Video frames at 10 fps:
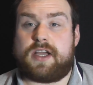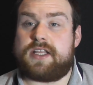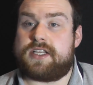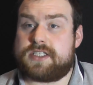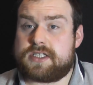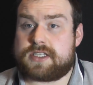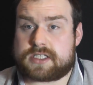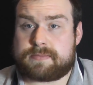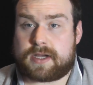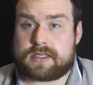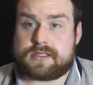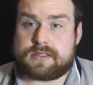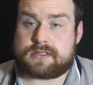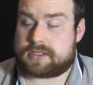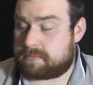this is just
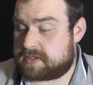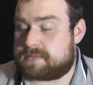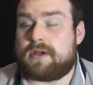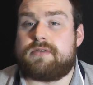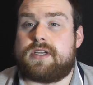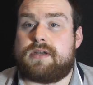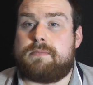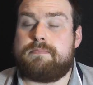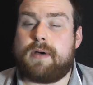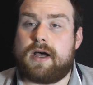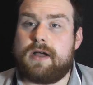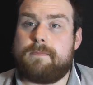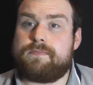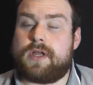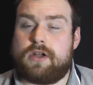about stopping smoking.
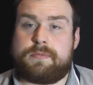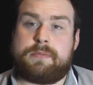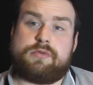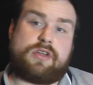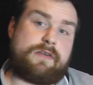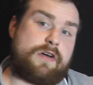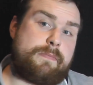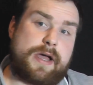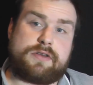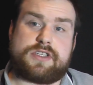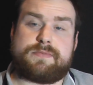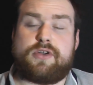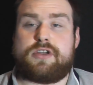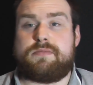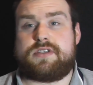But a lot of people divert back onto
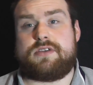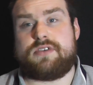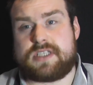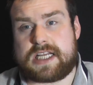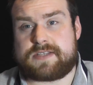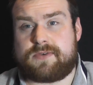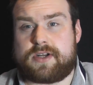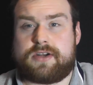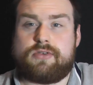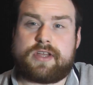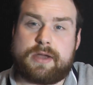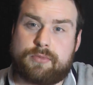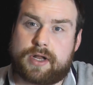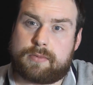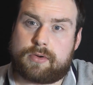smoking because they're not satisfied, they're not
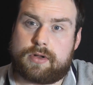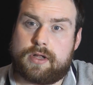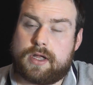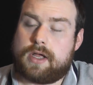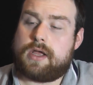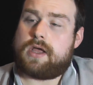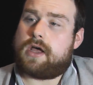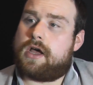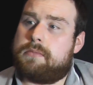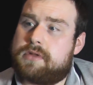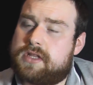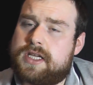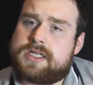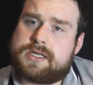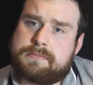getting what they want.
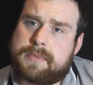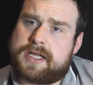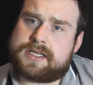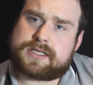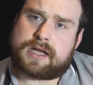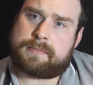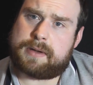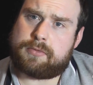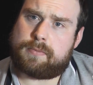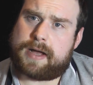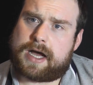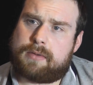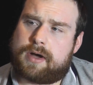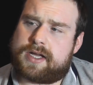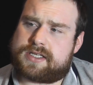This makes a bit more
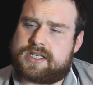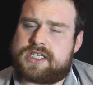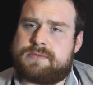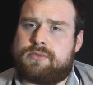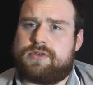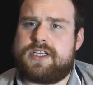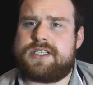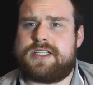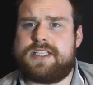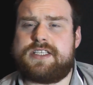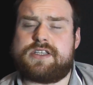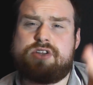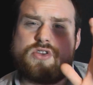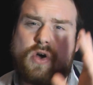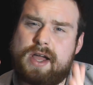power accessible. This is a
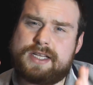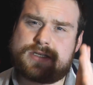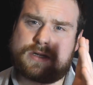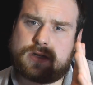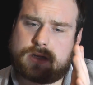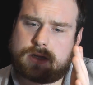nice